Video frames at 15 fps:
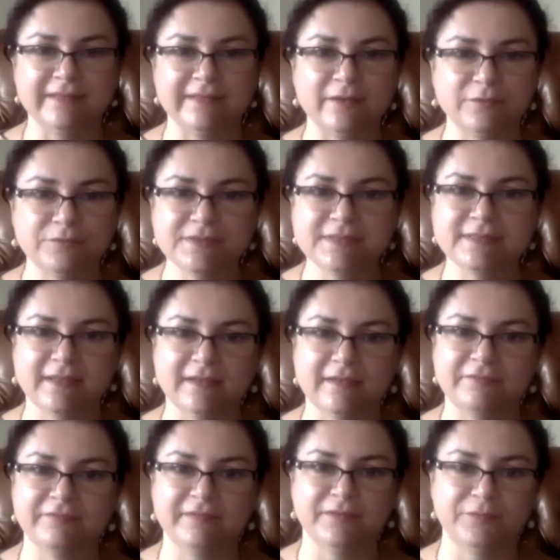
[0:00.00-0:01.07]
pay
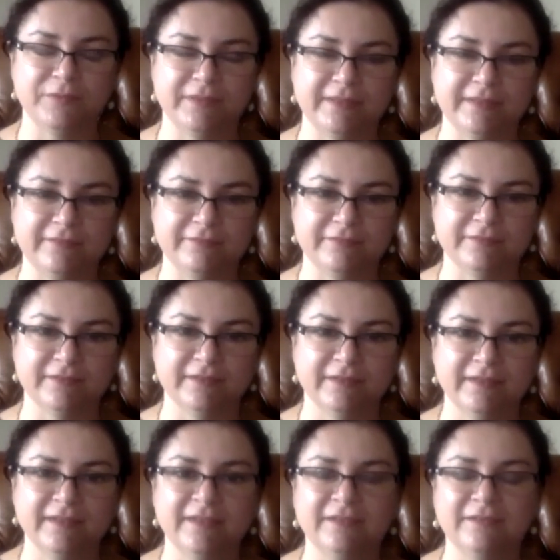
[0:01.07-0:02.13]
down stuff and
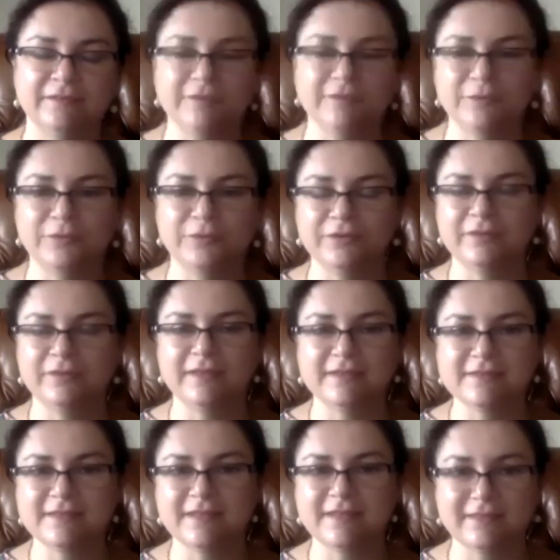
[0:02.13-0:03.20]
whatever. No,
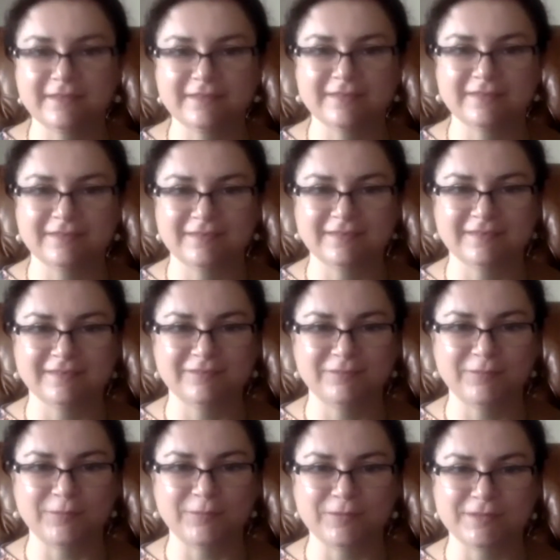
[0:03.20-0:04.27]
that's not
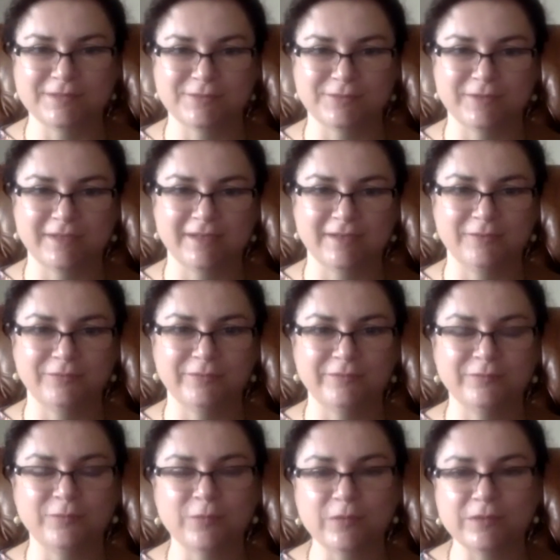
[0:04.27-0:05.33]
the focus right now.
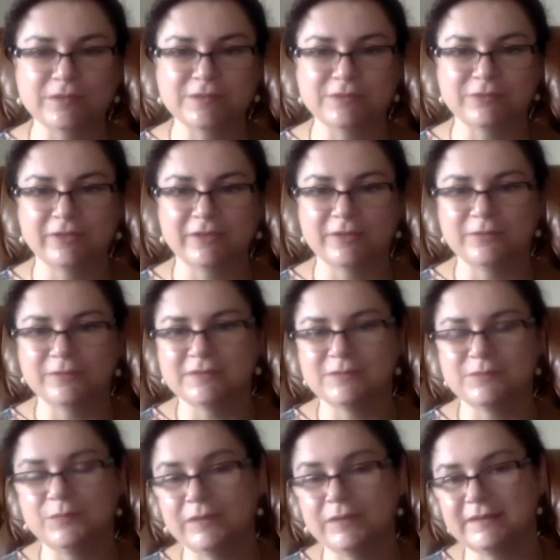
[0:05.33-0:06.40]
The focus right now
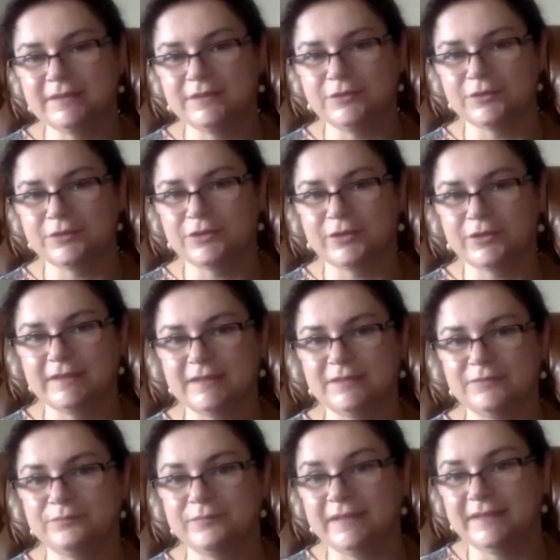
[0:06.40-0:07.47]
is building your
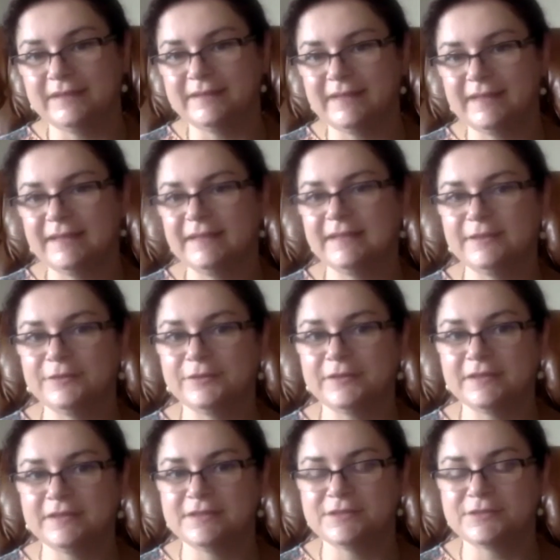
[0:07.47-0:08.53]
credit, maintaining your
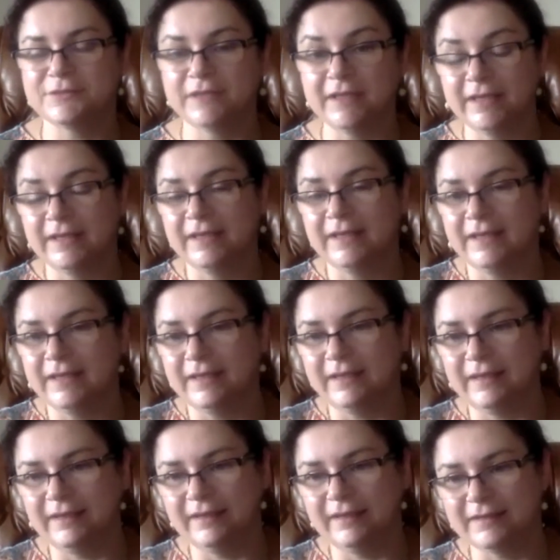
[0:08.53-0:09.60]
history,
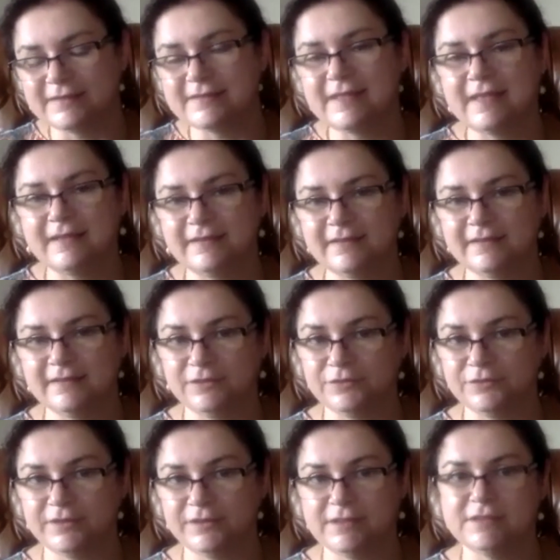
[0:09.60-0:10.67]
extending
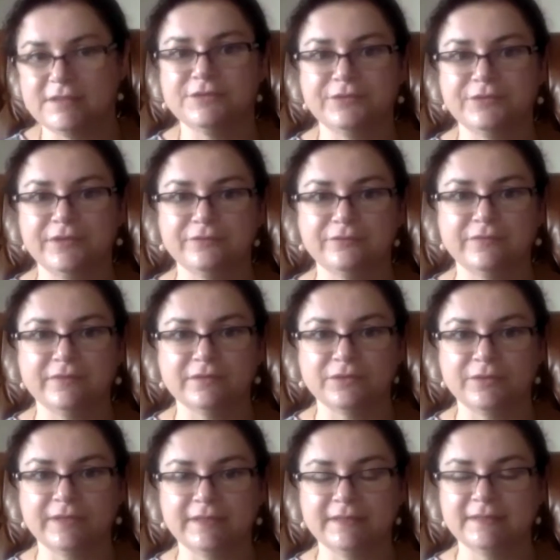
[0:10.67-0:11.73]
your history of the
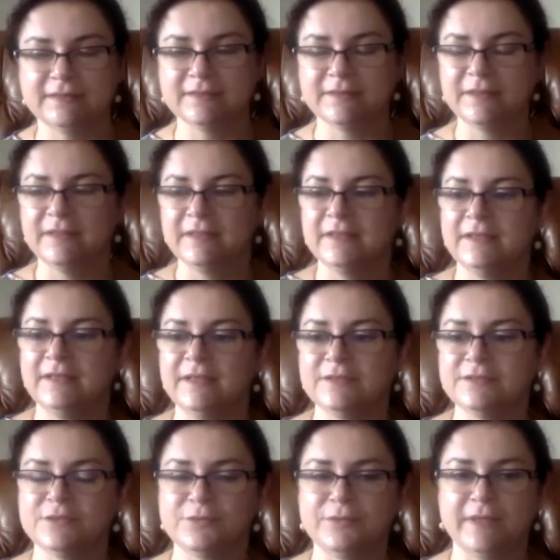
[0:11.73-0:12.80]
credit,
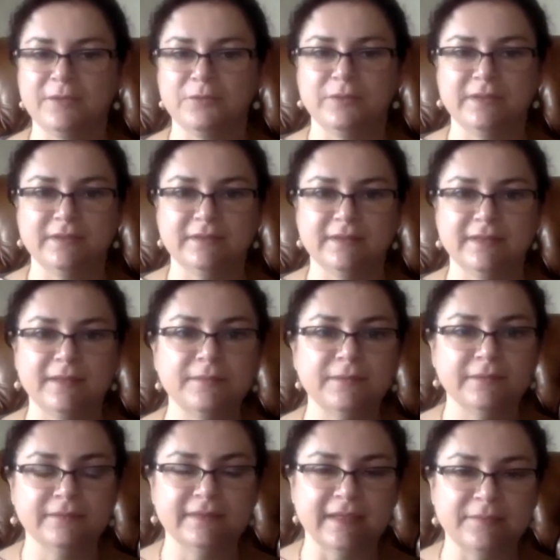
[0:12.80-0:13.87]
so that when the
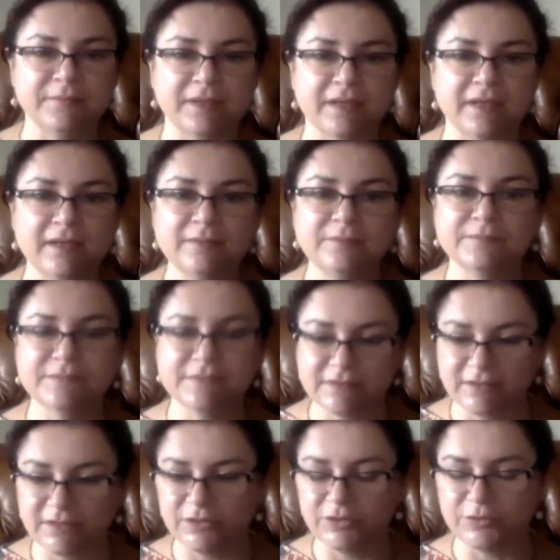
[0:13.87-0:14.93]
time
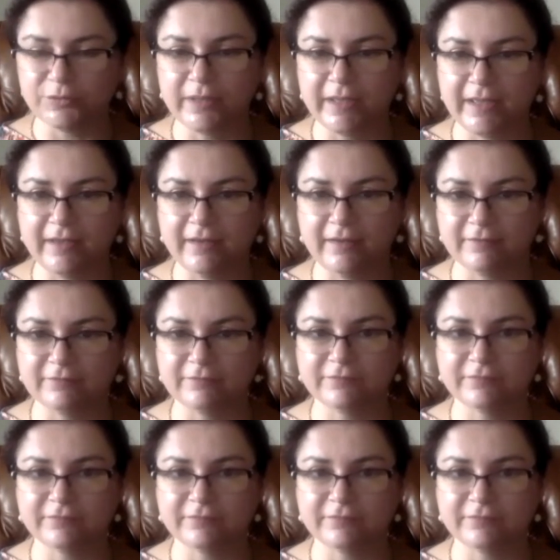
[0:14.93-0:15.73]
comes, you have